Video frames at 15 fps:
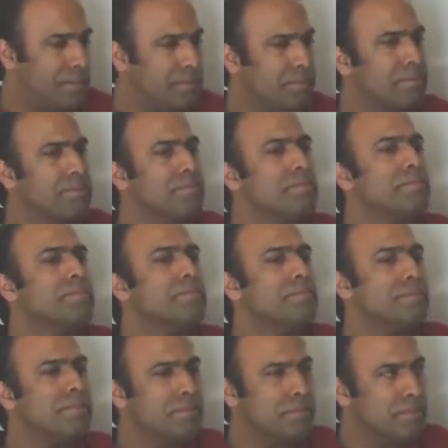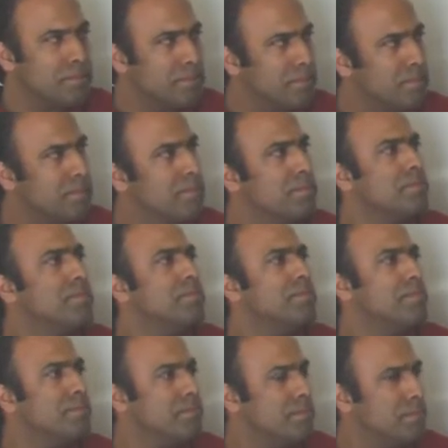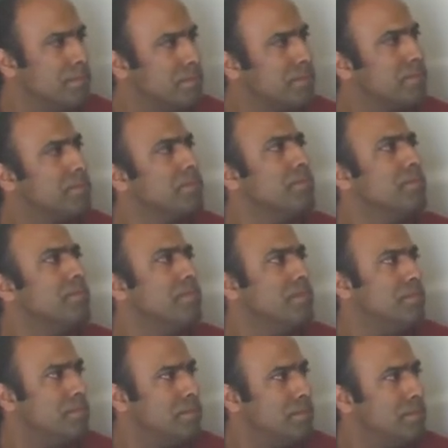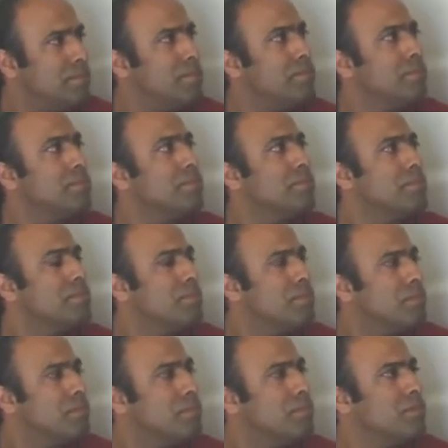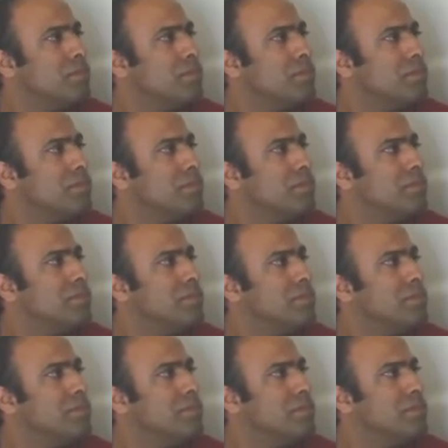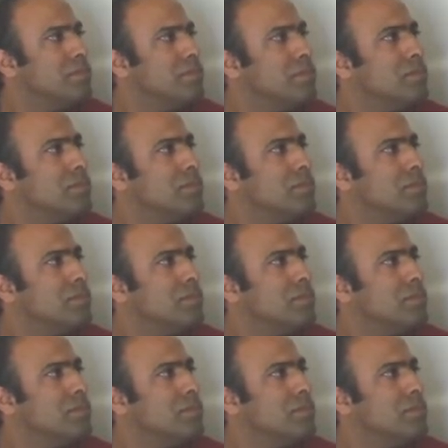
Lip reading: (not speaking)